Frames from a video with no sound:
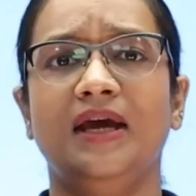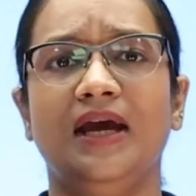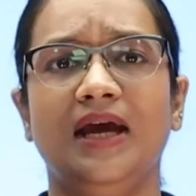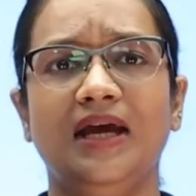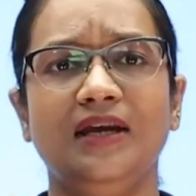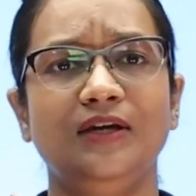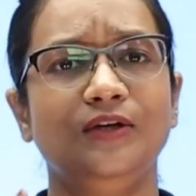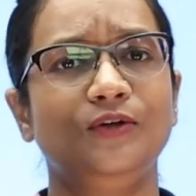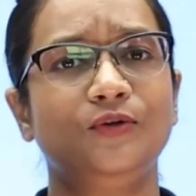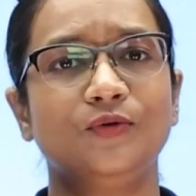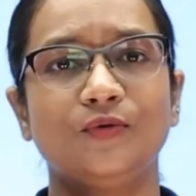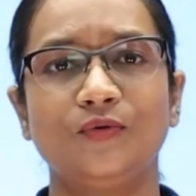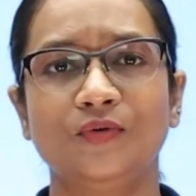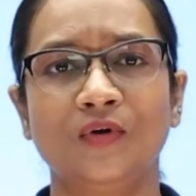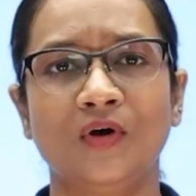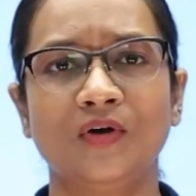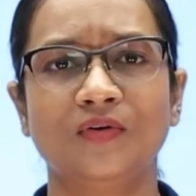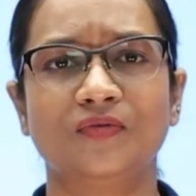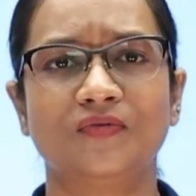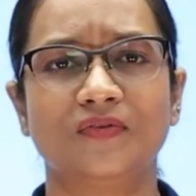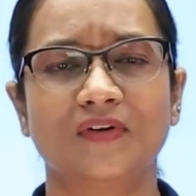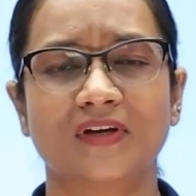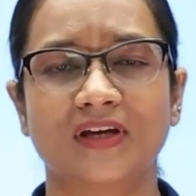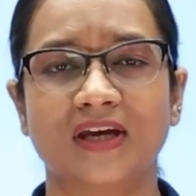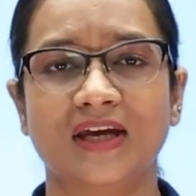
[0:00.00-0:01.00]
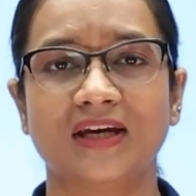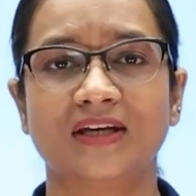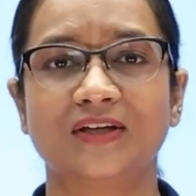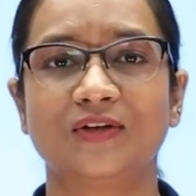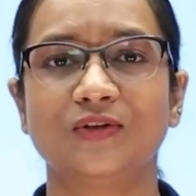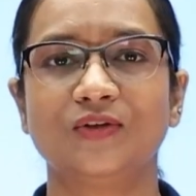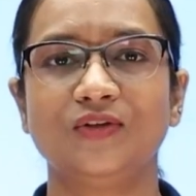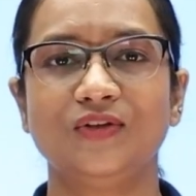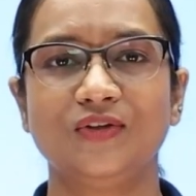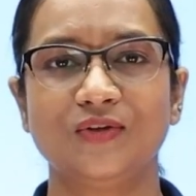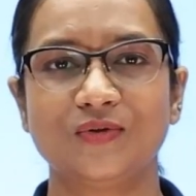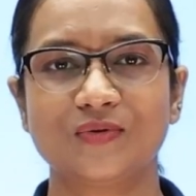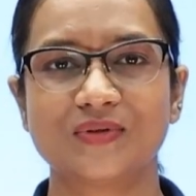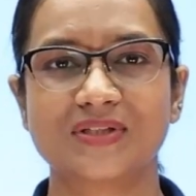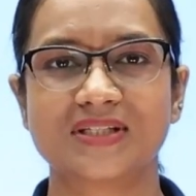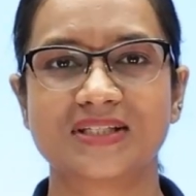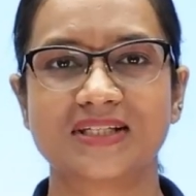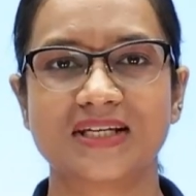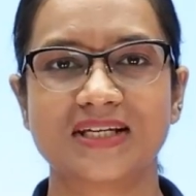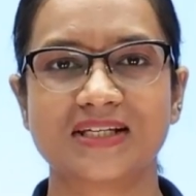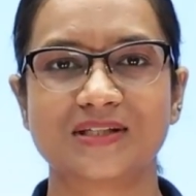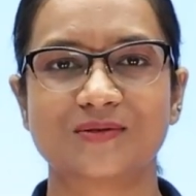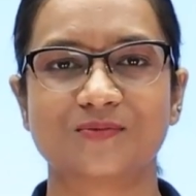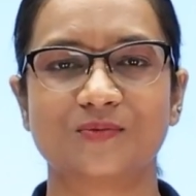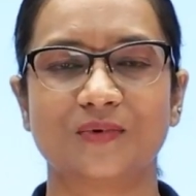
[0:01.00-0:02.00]
And do not forget to use
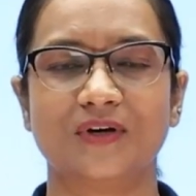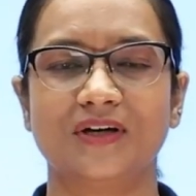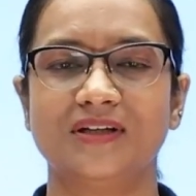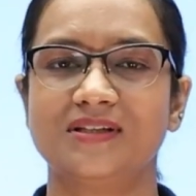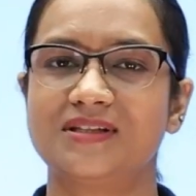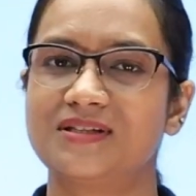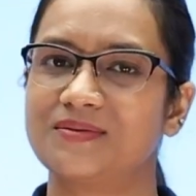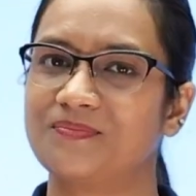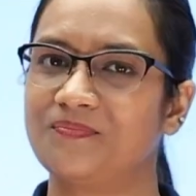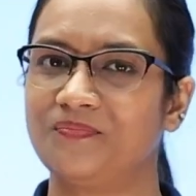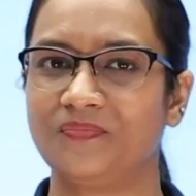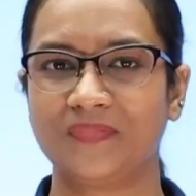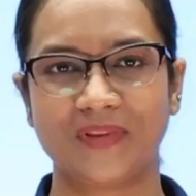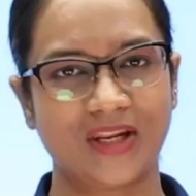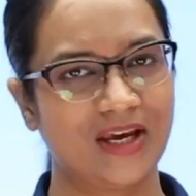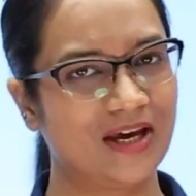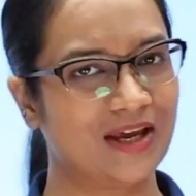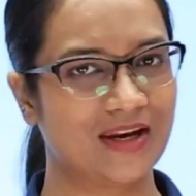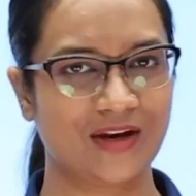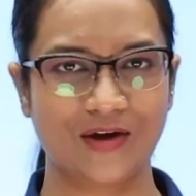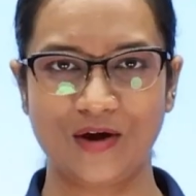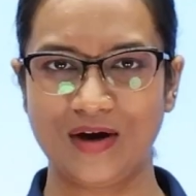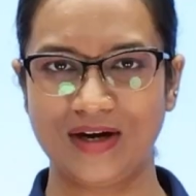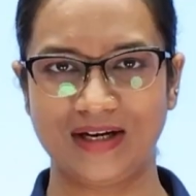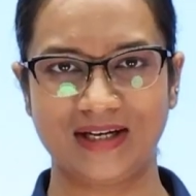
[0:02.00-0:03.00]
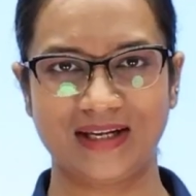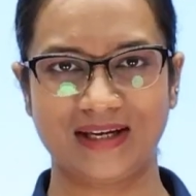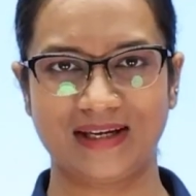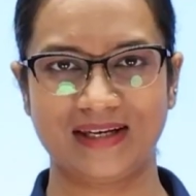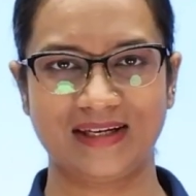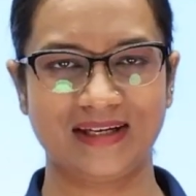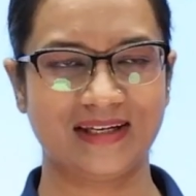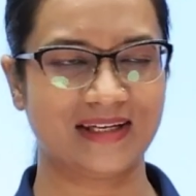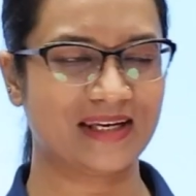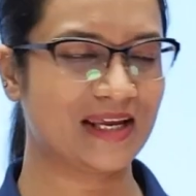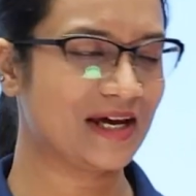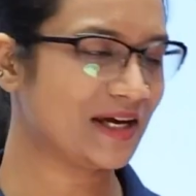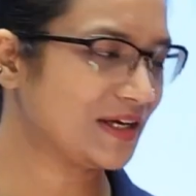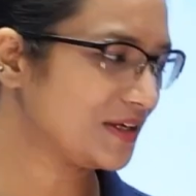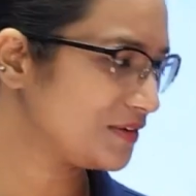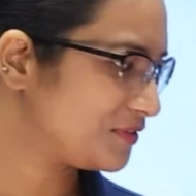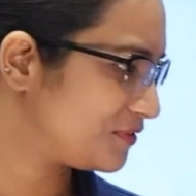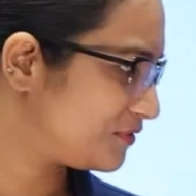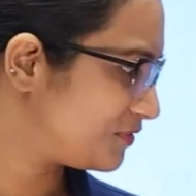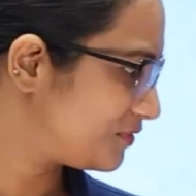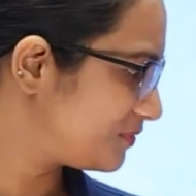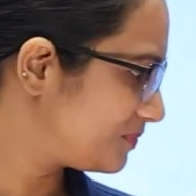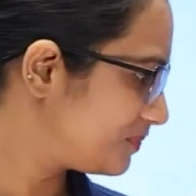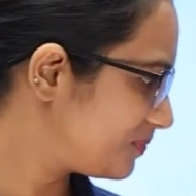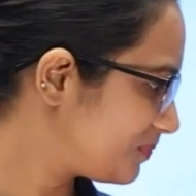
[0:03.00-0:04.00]
these words in your daily
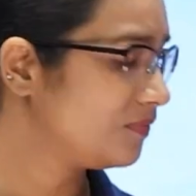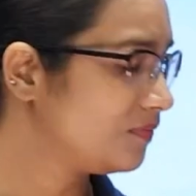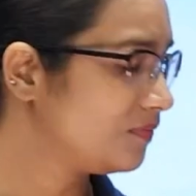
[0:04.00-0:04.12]
life.